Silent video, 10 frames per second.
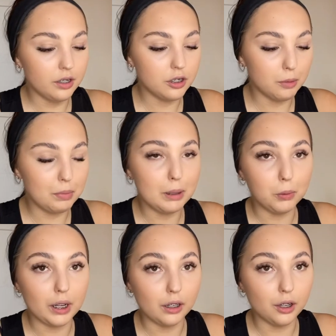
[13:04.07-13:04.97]
some
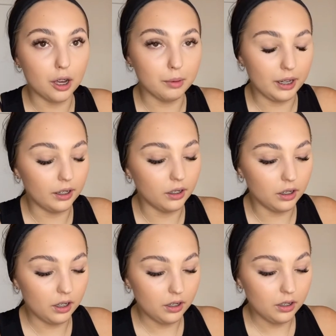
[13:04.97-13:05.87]
people that are going.
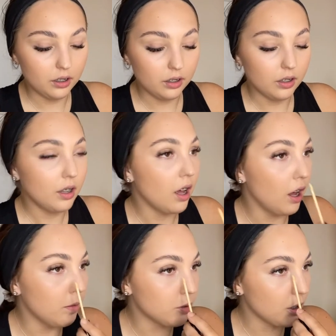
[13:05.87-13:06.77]

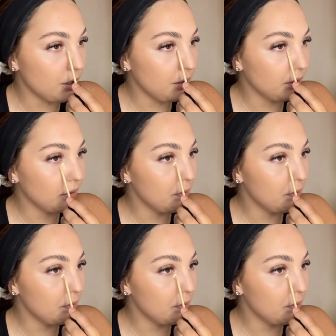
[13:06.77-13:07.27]
So